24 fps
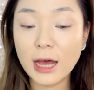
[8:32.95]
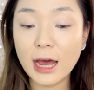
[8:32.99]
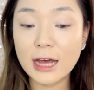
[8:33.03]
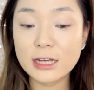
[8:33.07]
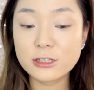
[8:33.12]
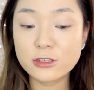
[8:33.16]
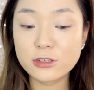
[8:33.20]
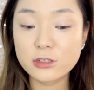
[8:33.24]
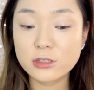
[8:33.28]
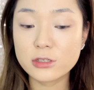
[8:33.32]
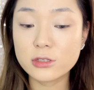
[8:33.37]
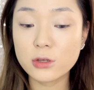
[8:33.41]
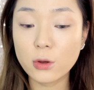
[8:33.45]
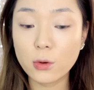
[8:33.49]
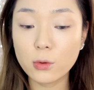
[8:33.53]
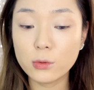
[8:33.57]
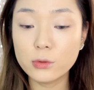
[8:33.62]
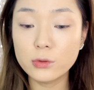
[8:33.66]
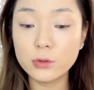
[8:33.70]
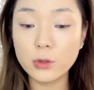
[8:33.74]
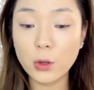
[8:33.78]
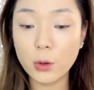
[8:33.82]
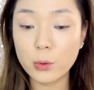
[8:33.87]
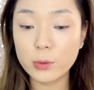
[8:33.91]
I just
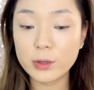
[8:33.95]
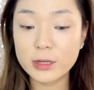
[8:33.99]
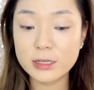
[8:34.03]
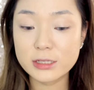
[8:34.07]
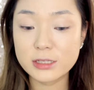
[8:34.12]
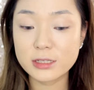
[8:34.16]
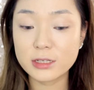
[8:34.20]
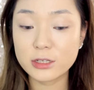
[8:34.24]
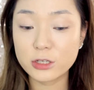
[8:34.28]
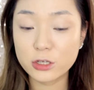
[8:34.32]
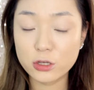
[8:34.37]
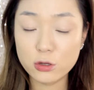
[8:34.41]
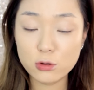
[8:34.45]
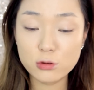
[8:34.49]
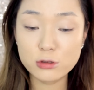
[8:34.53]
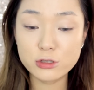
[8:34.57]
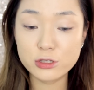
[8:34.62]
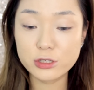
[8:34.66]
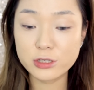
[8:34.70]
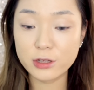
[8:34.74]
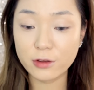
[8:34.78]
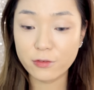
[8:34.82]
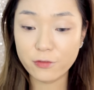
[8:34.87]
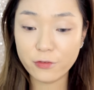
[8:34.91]
don't notice a
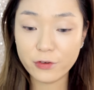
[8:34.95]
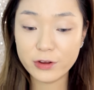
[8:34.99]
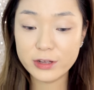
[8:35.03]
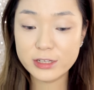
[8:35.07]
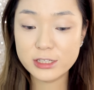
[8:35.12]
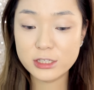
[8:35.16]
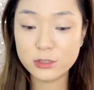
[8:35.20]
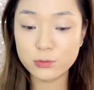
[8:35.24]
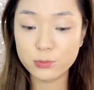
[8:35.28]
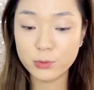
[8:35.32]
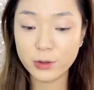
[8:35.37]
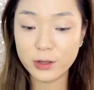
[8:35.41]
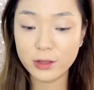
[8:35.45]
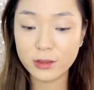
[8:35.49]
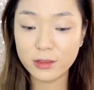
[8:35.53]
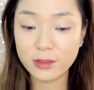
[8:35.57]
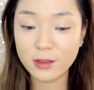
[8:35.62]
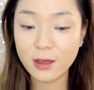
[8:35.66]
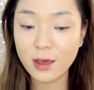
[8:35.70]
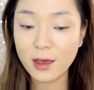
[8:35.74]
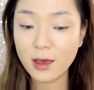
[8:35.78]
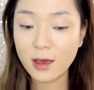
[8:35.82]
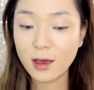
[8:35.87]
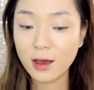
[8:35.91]
huge difference with
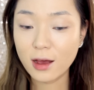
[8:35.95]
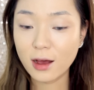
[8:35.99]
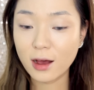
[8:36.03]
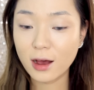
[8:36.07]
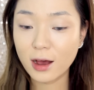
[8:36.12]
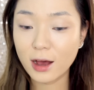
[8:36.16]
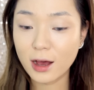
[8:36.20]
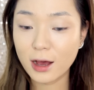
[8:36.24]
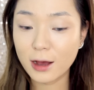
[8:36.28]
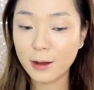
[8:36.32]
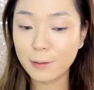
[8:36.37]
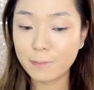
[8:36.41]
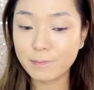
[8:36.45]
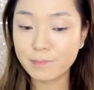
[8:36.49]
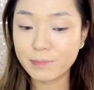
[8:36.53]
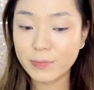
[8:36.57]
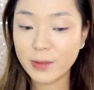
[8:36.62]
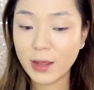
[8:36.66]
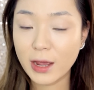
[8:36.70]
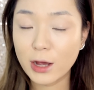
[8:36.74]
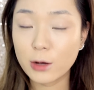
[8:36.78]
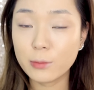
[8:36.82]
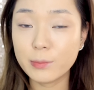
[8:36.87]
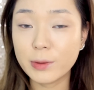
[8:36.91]

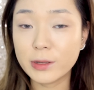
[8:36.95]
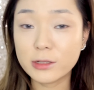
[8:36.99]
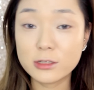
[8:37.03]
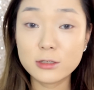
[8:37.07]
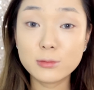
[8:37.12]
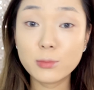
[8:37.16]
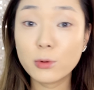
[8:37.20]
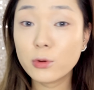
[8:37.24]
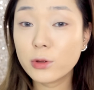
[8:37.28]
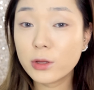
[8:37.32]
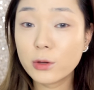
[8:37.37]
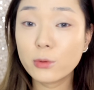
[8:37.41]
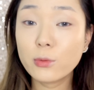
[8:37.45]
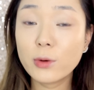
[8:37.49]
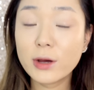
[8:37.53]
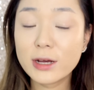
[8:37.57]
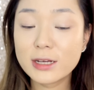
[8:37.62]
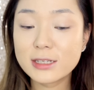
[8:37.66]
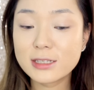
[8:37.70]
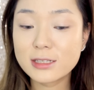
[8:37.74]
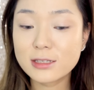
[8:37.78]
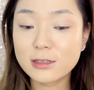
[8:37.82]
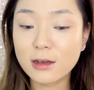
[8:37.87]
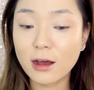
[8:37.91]
how buildable it
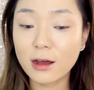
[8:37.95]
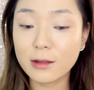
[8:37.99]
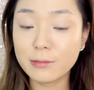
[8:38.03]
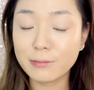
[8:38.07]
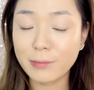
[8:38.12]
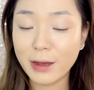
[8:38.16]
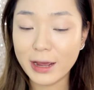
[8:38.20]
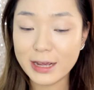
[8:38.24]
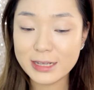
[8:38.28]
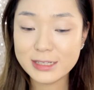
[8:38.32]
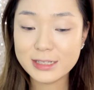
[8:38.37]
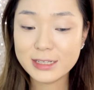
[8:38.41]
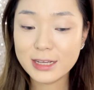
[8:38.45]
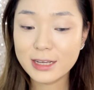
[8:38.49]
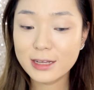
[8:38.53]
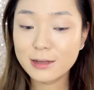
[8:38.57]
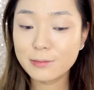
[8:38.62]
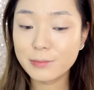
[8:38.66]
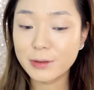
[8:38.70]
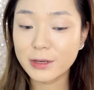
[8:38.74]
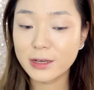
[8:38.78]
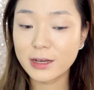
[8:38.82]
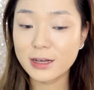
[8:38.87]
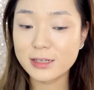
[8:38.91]
was on my
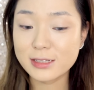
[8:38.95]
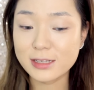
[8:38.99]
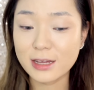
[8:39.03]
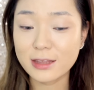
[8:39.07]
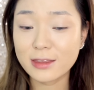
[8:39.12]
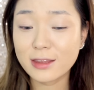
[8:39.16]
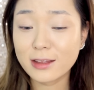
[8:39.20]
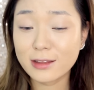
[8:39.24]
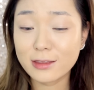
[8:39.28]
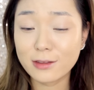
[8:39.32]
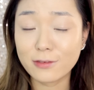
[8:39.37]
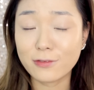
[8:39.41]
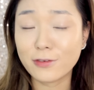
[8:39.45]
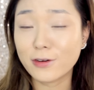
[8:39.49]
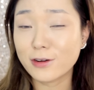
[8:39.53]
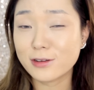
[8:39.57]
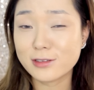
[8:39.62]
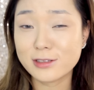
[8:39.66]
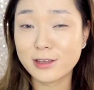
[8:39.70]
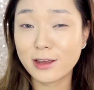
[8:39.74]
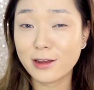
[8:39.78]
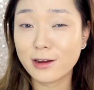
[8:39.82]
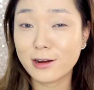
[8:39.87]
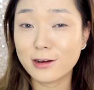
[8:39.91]
skin because I think the
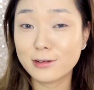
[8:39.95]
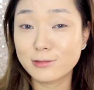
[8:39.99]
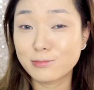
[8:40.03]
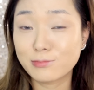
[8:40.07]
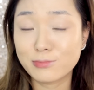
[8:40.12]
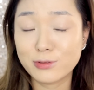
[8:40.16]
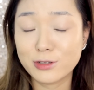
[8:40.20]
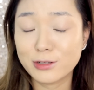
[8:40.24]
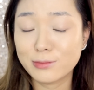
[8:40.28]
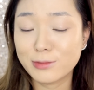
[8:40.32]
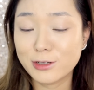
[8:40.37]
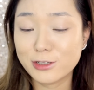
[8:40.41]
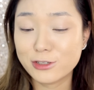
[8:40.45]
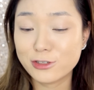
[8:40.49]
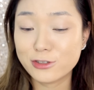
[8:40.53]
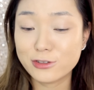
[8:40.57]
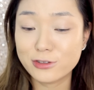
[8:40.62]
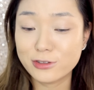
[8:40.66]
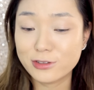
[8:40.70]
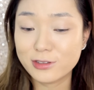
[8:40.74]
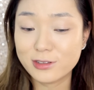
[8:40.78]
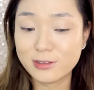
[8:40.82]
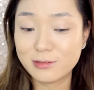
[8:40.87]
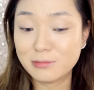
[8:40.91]
first layer pretty much
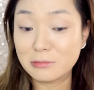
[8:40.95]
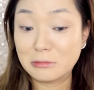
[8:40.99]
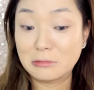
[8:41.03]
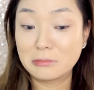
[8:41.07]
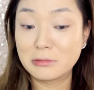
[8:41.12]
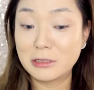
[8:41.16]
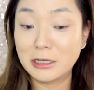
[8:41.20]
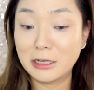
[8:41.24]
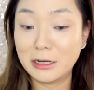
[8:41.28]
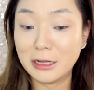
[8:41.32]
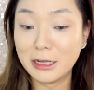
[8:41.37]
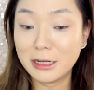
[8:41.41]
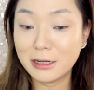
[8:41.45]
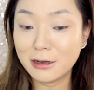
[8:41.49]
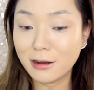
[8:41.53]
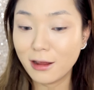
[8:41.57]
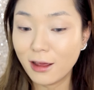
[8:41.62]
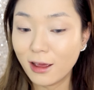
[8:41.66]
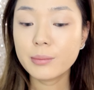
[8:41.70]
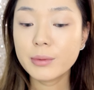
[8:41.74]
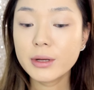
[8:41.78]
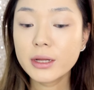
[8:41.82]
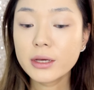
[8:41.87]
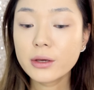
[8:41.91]
just did it.
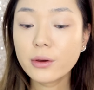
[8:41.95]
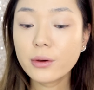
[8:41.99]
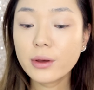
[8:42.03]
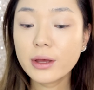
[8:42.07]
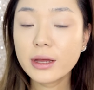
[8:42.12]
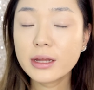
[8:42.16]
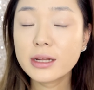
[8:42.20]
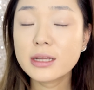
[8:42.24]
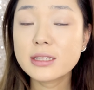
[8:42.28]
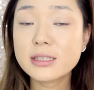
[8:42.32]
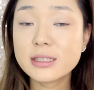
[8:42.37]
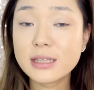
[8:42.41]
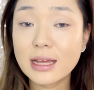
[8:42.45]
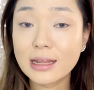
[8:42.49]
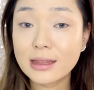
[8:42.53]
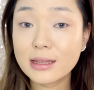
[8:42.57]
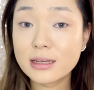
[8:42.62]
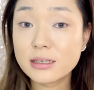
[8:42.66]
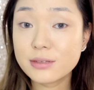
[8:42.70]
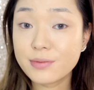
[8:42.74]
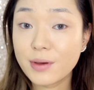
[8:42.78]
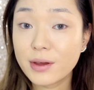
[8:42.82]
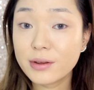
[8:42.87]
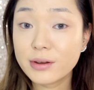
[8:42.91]
I'm going to go ahead and set
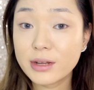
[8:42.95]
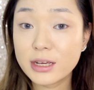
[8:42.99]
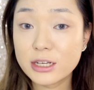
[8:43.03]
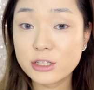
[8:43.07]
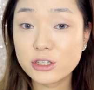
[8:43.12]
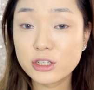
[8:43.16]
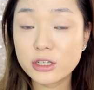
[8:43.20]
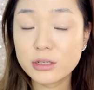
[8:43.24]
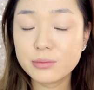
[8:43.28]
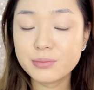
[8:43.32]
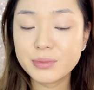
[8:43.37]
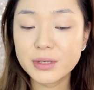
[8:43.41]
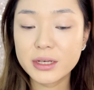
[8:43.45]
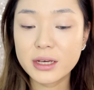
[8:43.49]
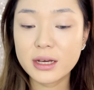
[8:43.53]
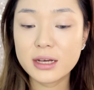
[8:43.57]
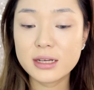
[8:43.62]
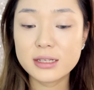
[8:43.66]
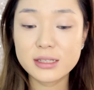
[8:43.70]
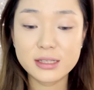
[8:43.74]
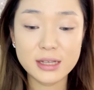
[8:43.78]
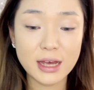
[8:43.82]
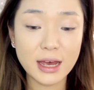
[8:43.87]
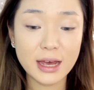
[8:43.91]
this foundation
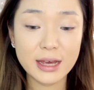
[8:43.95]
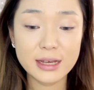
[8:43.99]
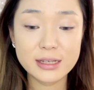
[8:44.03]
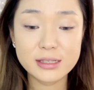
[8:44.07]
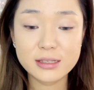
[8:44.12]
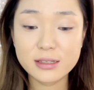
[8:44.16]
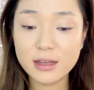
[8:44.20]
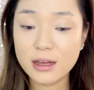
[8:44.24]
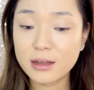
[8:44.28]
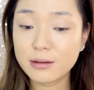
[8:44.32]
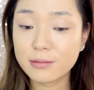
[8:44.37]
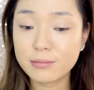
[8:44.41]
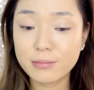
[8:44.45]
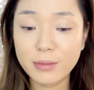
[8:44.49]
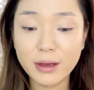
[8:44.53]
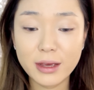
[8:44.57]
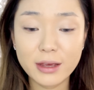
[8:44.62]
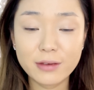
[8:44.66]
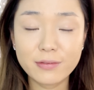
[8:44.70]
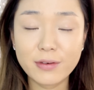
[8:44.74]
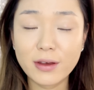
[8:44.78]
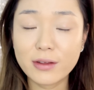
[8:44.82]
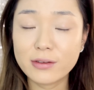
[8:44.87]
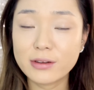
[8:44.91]
because I set
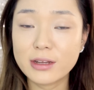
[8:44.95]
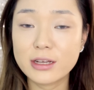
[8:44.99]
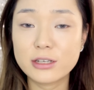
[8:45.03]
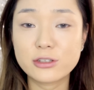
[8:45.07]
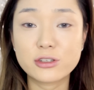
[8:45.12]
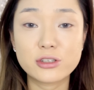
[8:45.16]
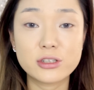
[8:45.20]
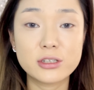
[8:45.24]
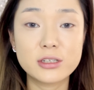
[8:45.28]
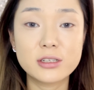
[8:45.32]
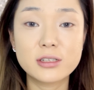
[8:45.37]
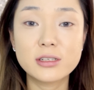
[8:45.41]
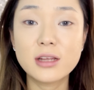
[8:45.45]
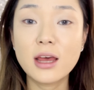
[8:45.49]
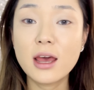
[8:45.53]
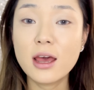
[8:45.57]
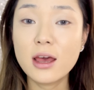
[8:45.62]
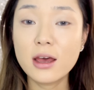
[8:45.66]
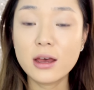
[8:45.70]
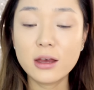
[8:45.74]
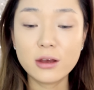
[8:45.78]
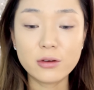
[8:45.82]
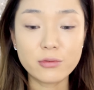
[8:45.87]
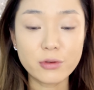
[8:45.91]
my foundation
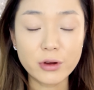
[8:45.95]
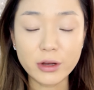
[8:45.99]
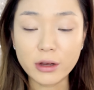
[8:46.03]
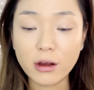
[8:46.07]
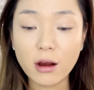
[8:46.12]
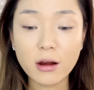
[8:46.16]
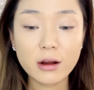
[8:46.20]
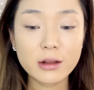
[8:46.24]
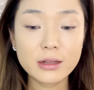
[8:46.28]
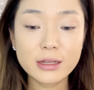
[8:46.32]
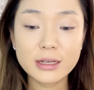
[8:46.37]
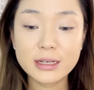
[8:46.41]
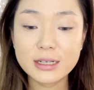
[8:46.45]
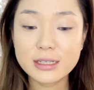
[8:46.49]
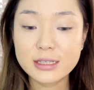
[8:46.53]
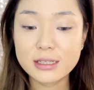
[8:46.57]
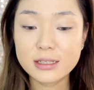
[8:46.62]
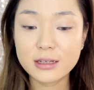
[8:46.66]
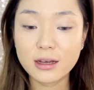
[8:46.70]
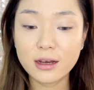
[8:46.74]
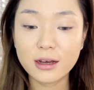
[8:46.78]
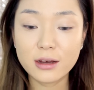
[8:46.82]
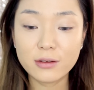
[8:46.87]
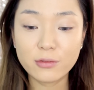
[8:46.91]

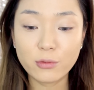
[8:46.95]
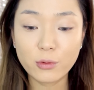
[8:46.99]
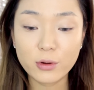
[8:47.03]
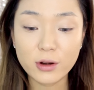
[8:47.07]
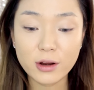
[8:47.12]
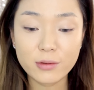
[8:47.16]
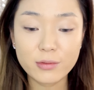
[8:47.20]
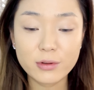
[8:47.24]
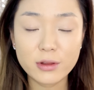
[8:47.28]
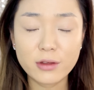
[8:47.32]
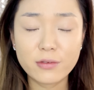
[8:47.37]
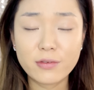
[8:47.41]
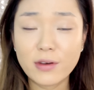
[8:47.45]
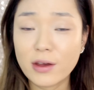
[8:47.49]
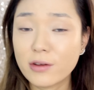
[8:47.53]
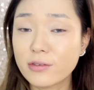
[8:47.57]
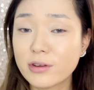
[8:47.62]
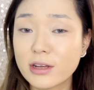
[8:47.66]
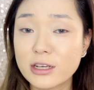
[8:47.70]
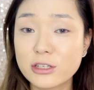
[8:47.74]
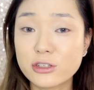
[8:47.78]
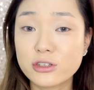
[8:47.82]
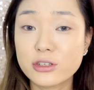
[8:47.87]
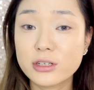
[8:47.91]
regardless of whatever the
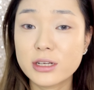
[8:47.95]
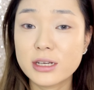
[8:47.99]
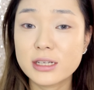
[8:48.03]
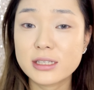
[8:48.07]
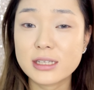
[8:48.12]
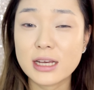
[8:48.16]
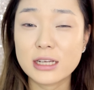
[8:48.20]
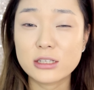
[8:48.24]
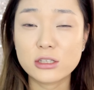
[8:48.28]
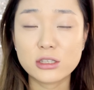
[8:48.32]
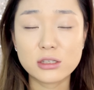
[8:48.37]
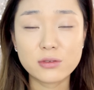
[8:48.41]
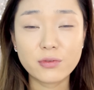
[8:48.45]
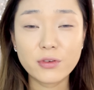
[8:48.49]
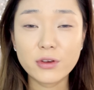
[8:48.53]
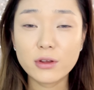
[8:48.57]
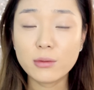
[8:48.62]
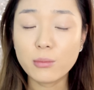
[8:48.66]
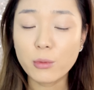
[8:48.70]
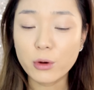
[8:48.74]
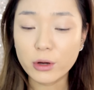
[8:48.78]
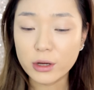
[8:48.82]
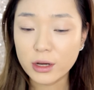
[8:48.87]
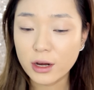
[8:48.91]
foundation is. I just
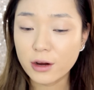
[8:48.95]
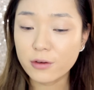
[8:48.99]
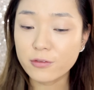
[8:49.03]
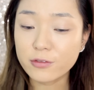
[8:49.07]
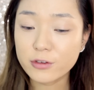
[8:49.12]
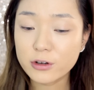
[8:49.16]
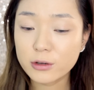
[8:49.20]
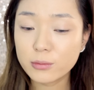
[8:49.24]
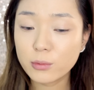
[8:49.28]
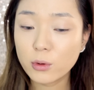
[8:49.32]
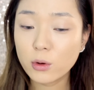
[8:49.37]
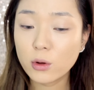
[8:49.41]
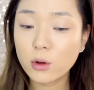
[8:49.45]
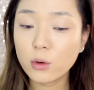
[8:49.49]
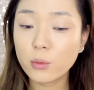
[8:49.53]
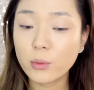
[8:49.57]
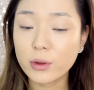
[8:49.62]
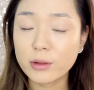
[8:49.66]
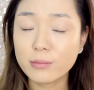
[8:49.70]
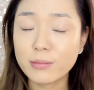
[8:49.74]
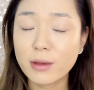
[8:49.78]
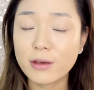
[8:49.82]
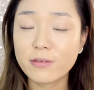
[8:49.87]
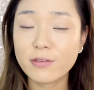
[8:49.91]
feel more comfortable
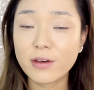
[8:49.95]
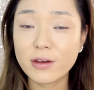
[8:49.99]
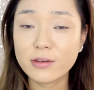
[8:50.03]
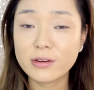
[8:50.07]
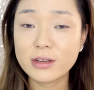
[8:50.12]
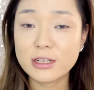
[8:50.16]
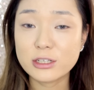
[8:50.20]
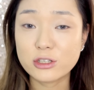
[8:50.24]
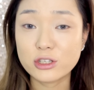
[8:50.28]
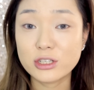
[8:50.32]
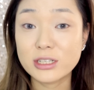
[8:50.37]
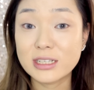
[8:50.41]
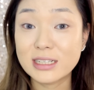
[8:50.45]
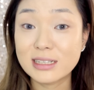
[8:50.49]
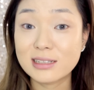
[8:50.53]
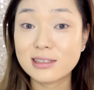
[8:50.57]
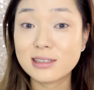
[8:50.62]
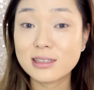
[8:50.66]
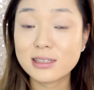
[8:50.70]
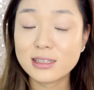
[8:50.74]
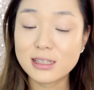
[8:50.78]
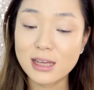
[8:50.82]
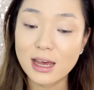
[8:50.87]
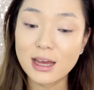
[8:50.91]
when my foundation is
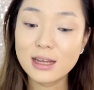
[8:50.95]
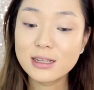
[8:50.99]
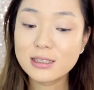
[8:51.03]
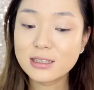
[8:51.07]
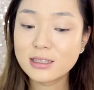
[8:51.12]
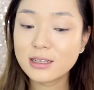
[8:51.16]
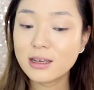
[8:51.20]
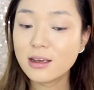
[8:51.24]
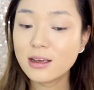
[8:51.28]
set.